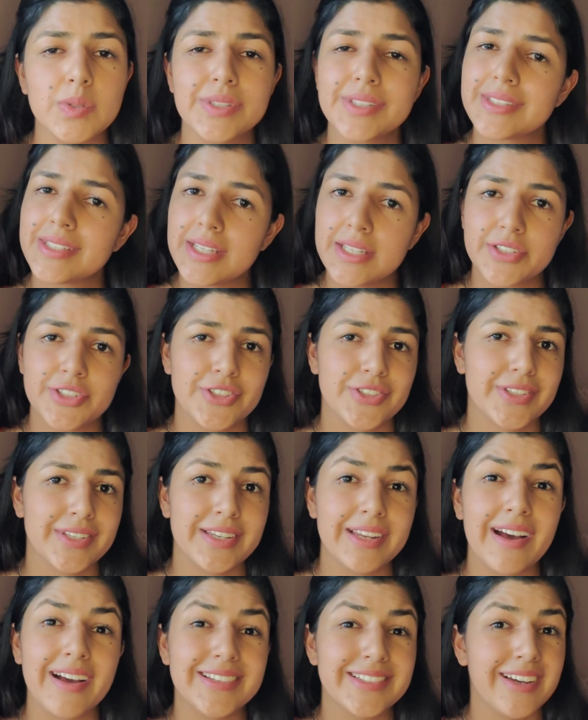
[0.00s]
teachers
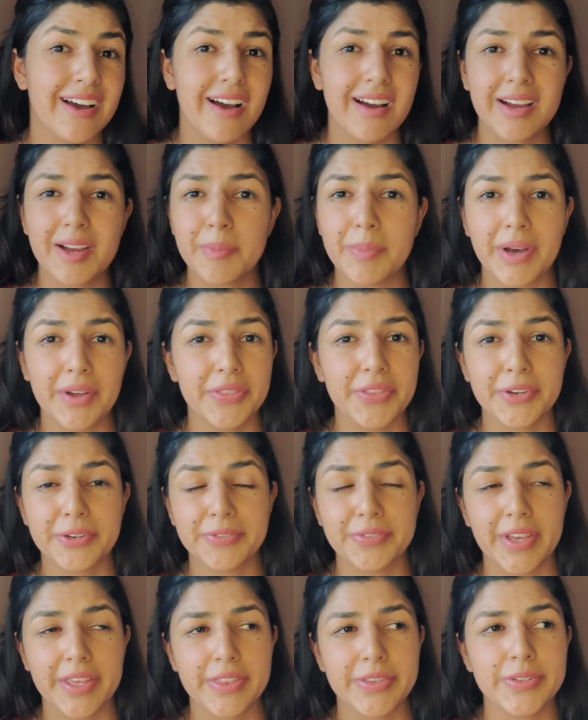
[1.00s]
cannot talk about their
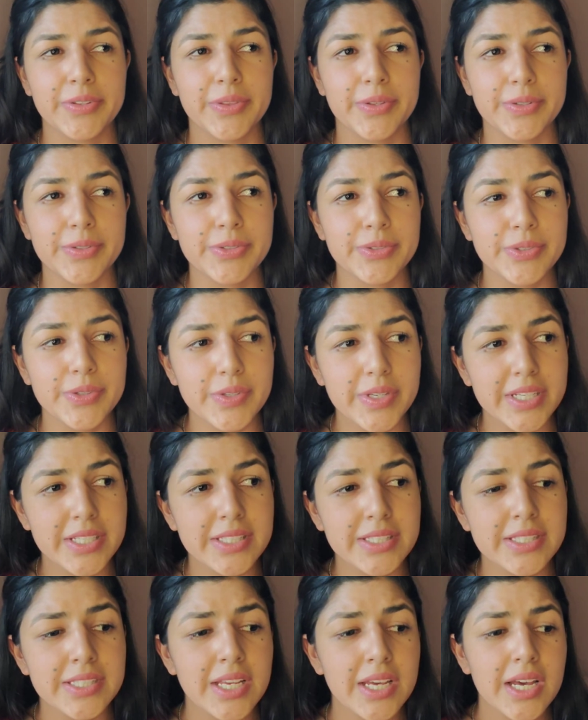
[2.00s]
faith to their
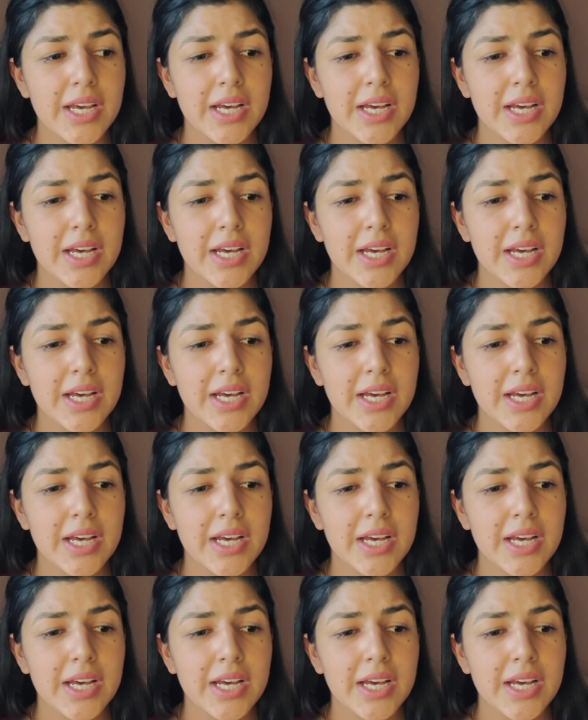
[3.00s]
students.